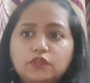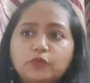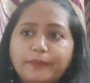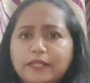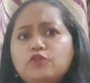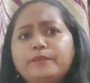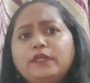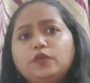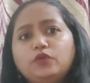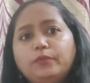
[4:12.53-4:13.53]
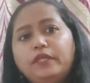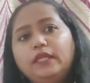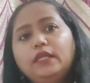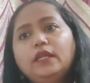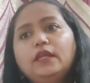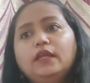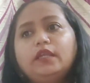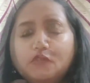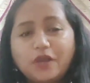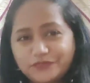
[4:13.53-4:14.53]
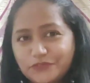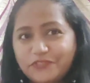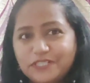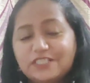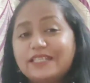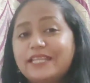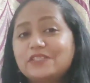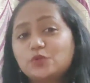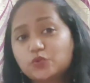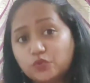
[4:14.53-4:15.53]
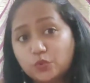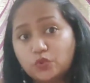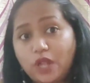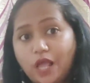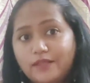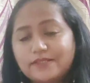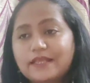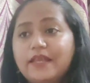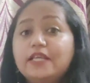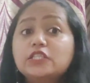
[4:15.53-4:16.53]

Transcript: So punishment could be you have to finish the next two tasks